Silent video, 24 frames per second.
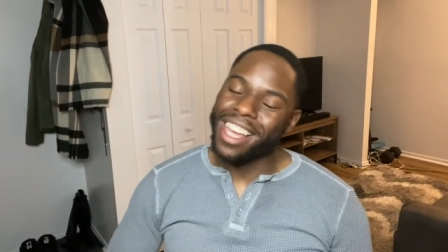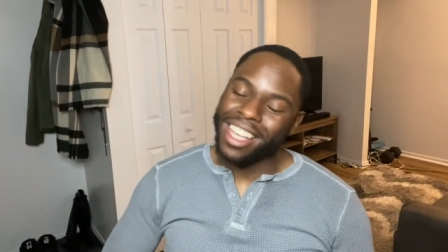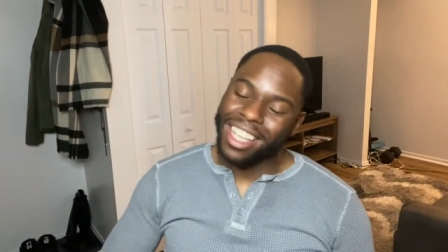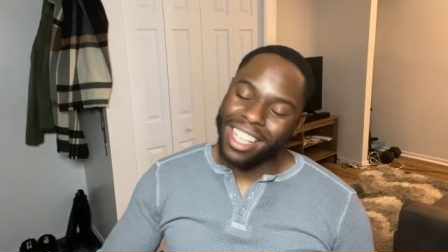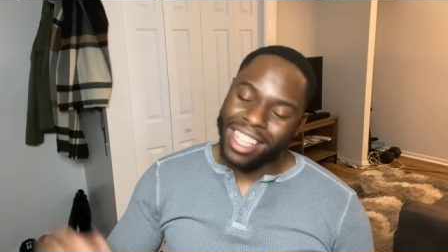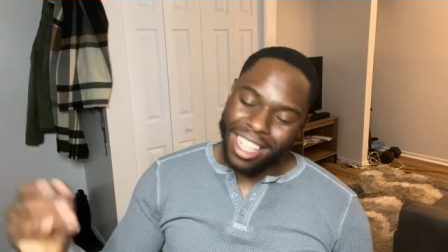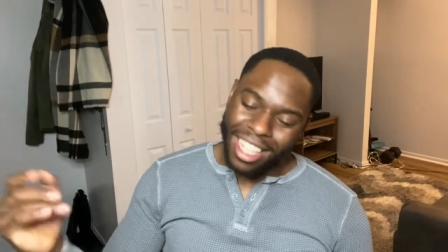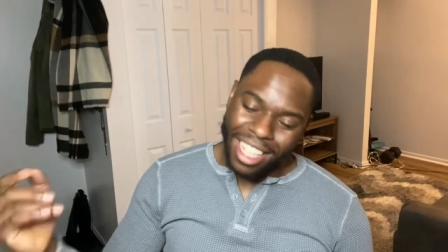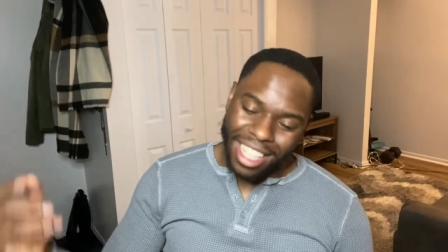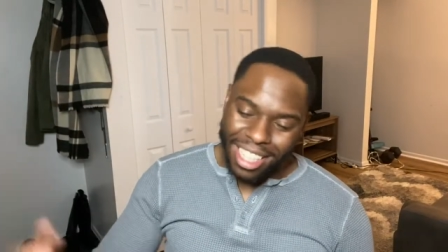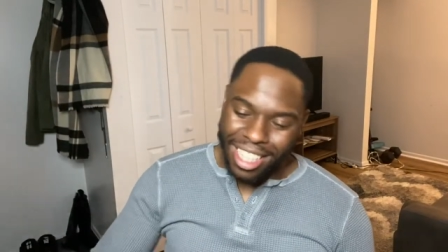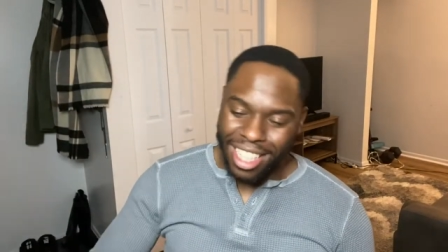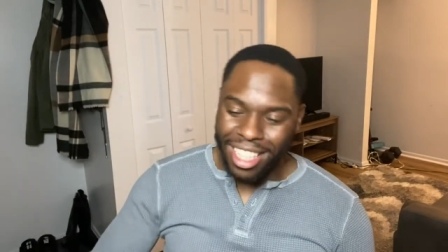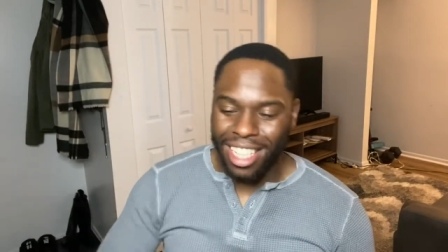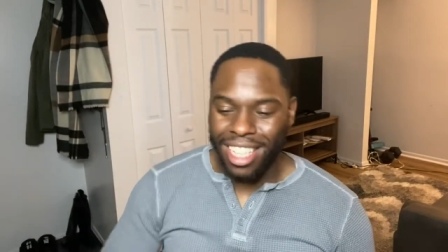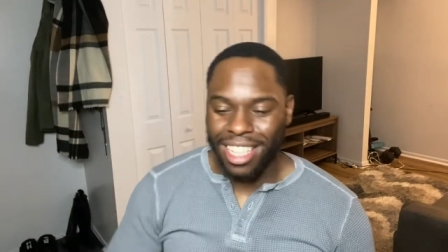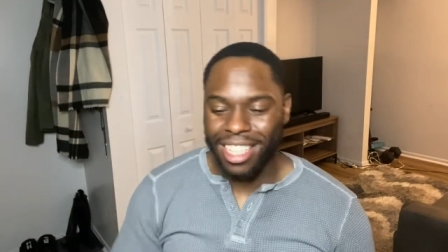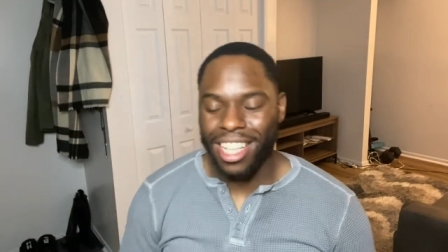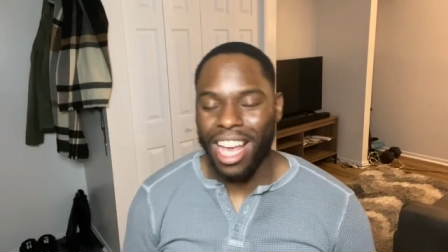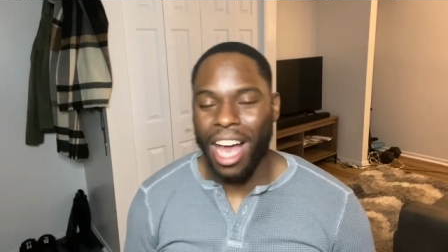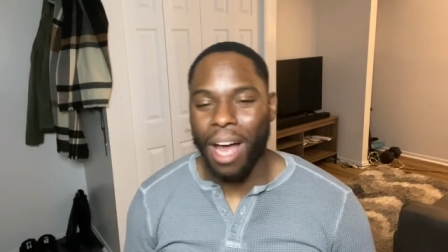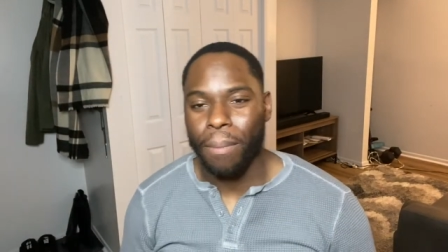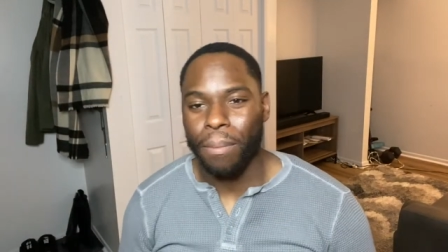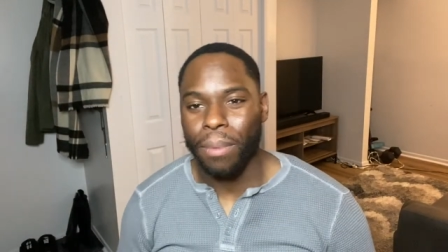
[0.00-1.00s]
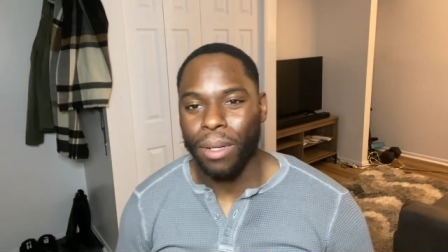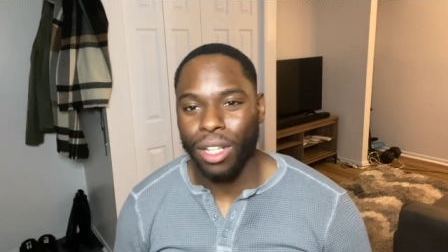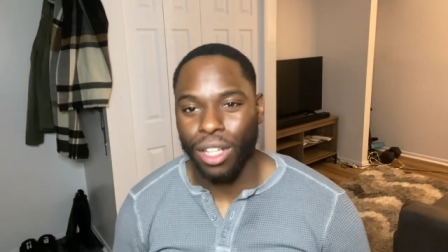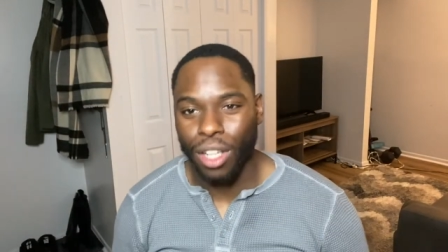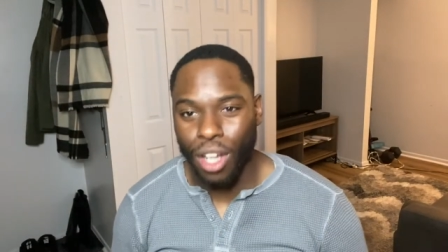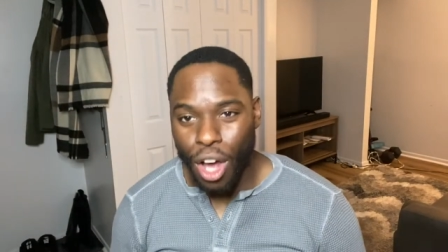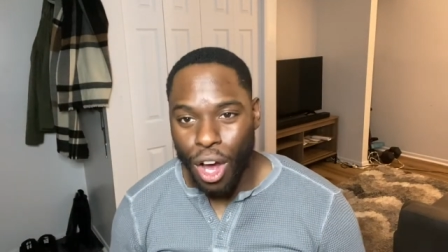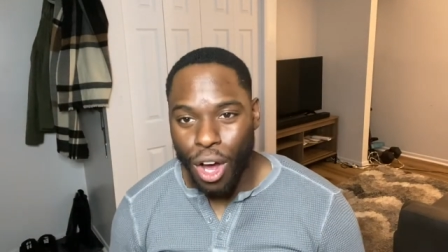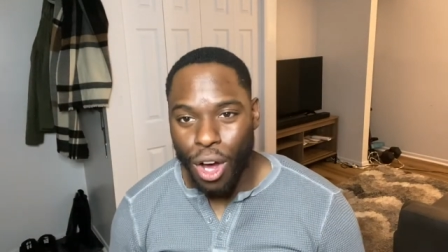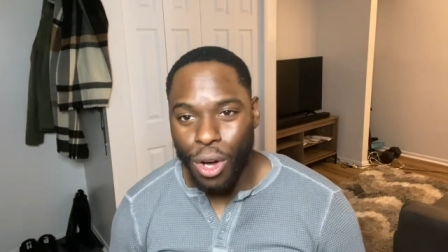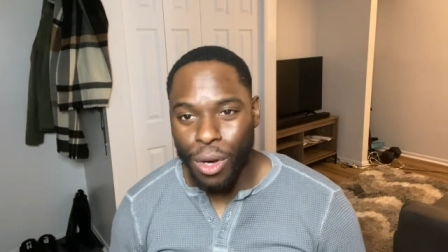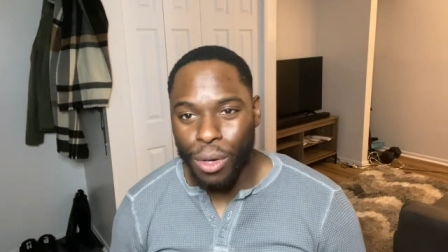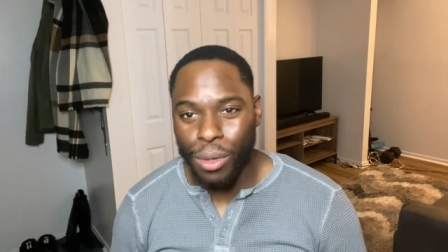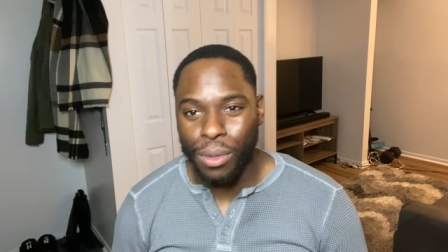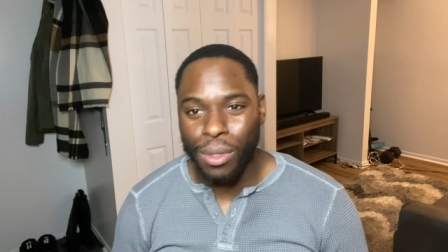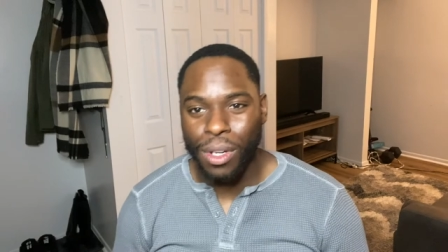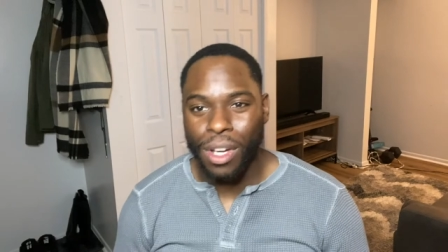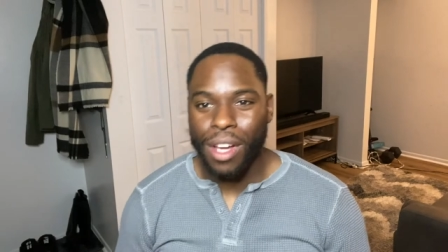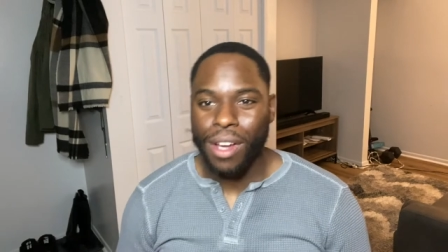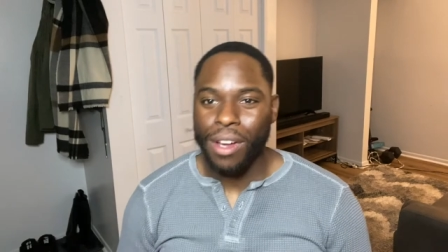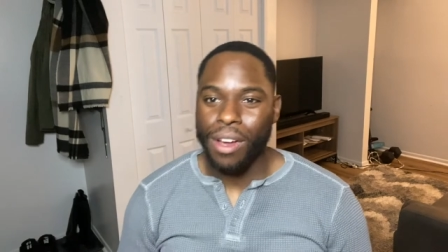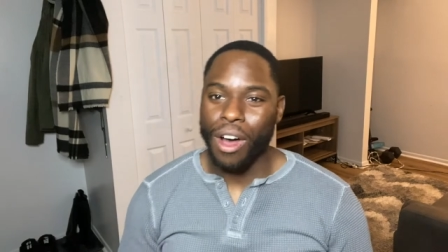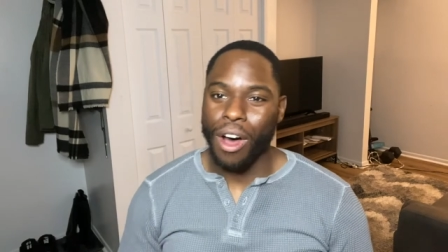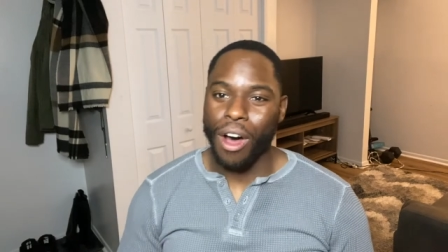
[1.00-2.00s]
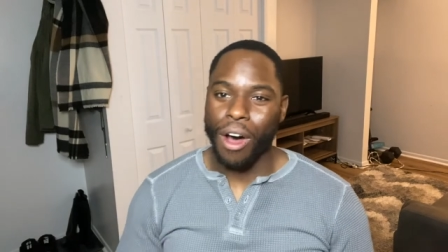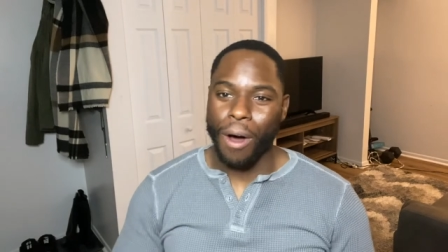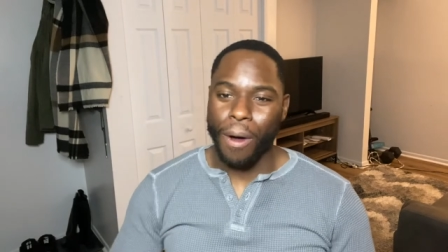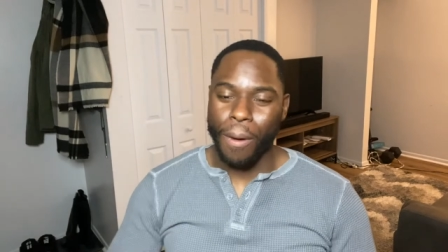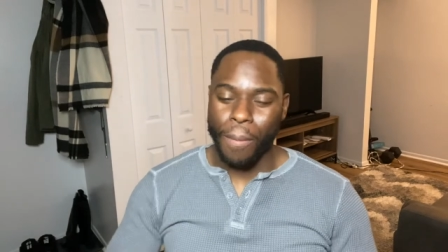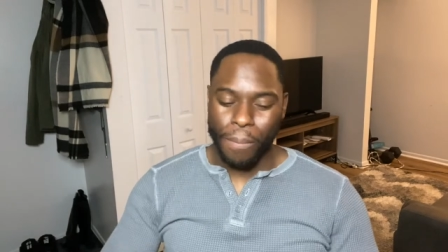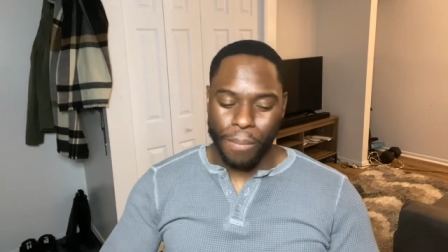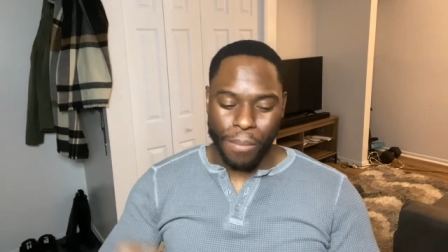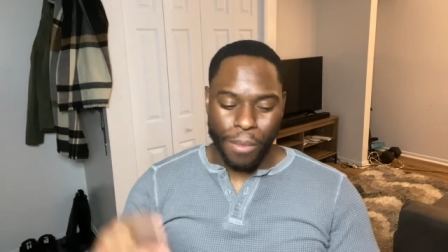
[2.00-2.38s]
Click the link down below um,